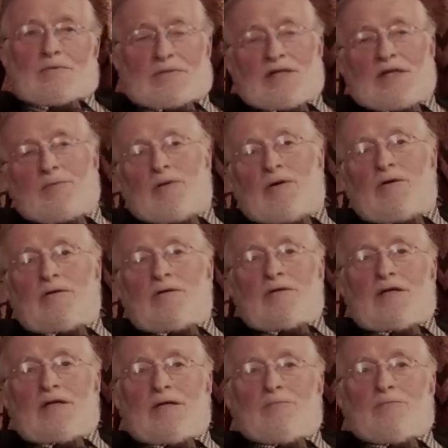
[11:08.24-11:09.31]
Keep on
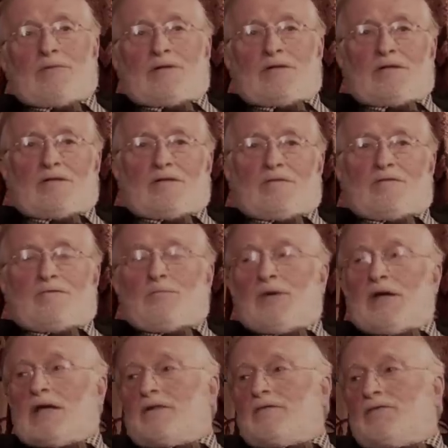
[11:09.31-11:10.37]
and keep as
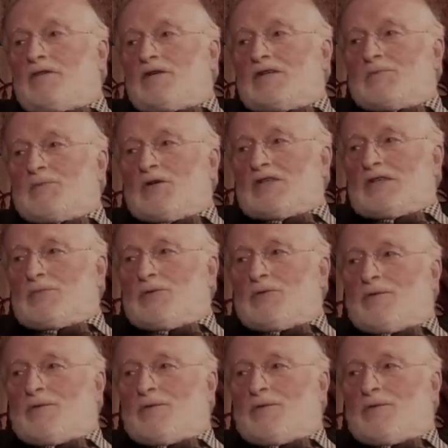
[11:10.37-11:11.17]
pain-free as possible.